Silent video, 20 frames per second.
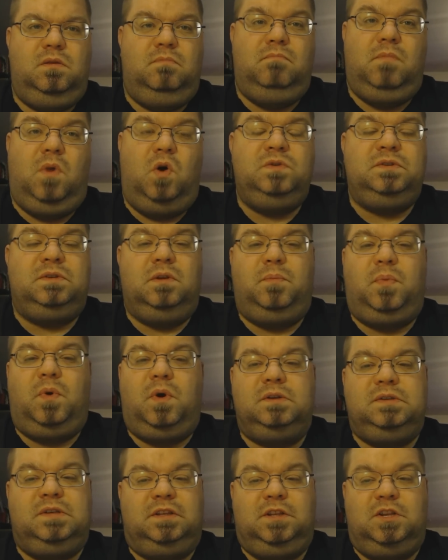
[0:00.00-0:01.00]
most of the
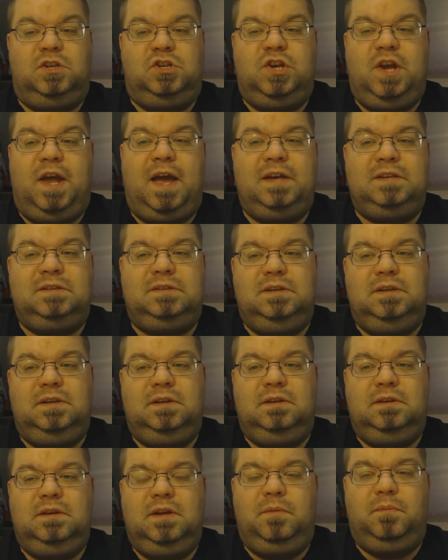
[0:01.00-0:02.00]
parts, like the
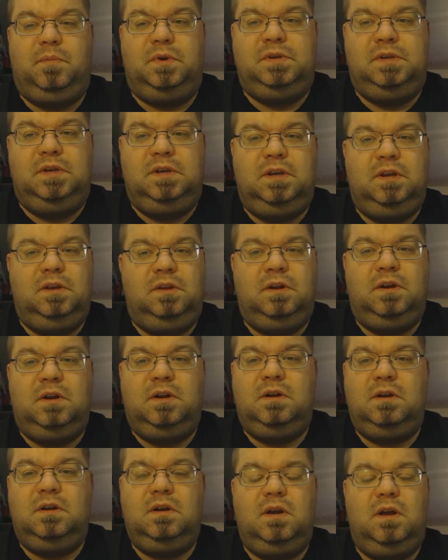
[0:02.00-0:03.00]
chassis in
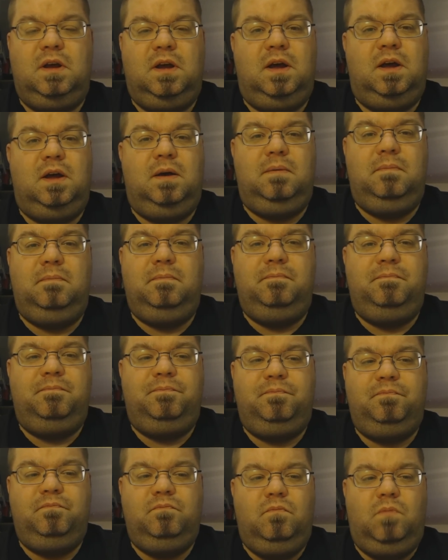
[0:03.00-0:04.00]
particular,
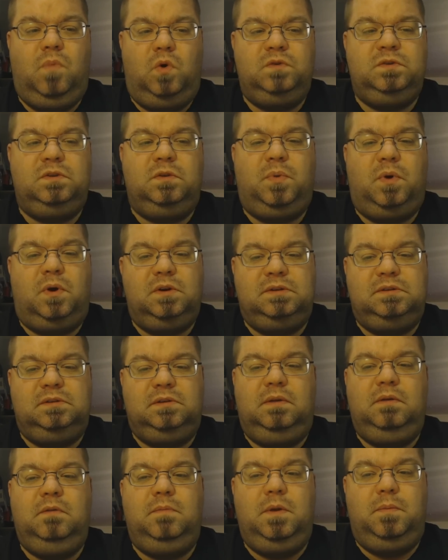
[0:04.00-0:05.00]
most of the parts
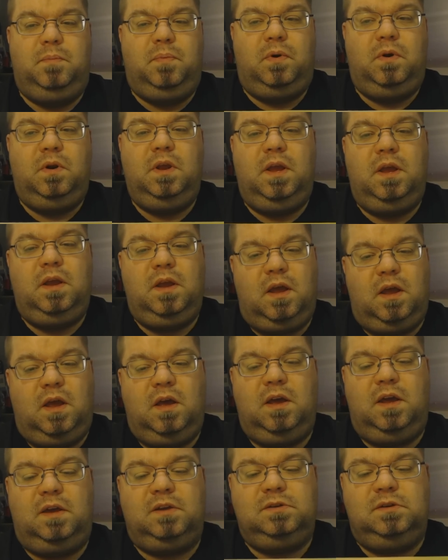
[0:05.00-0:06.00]
seem to be
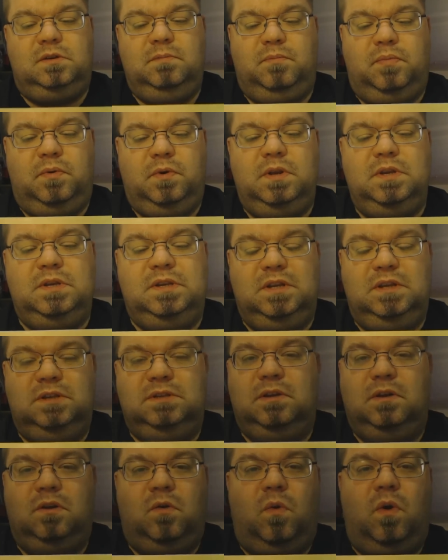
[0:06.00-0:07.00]
actually pretty
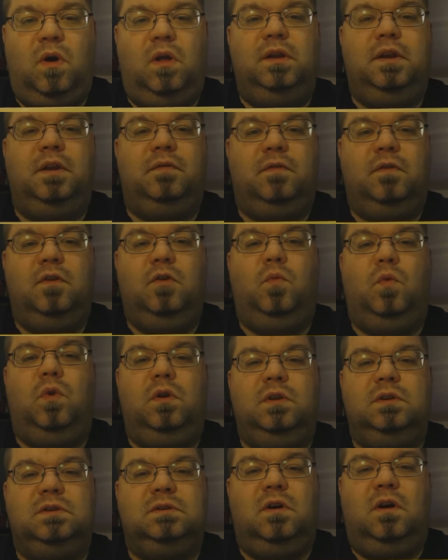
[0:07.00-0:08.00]
decent quality for no more
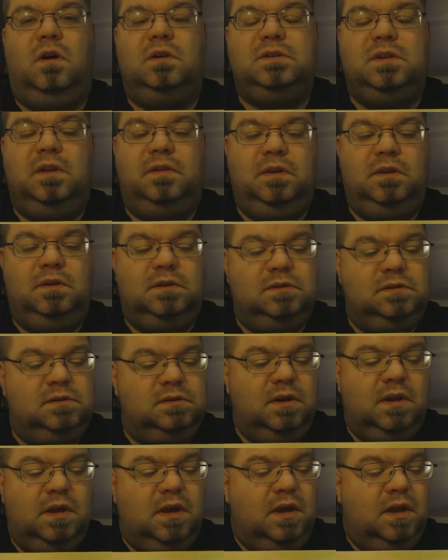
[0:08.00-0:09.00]
than this cost. I think
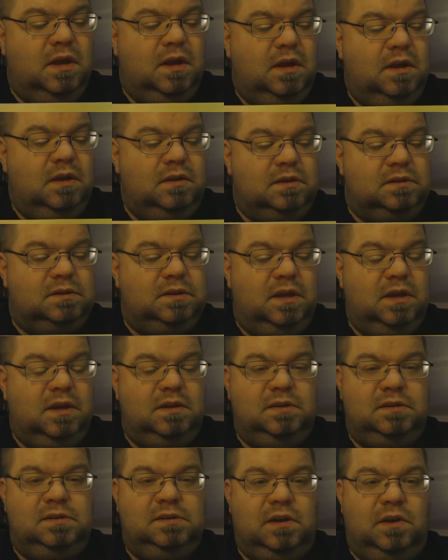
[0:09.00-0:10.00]
this
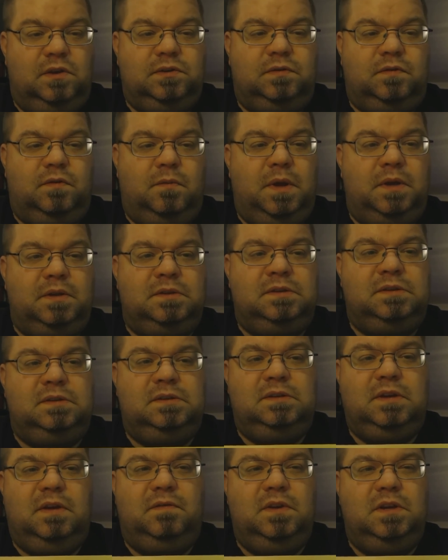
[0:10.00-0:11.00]
kit sells for about
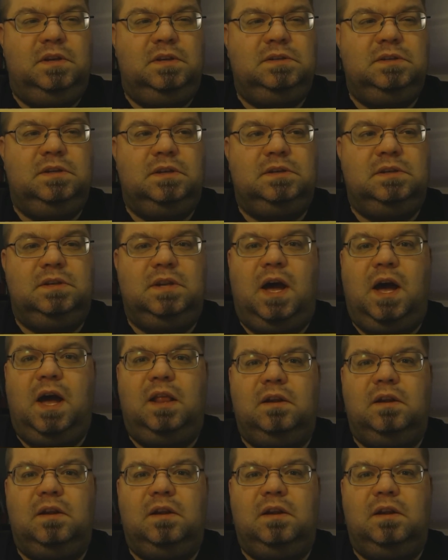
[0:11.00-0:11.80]
$76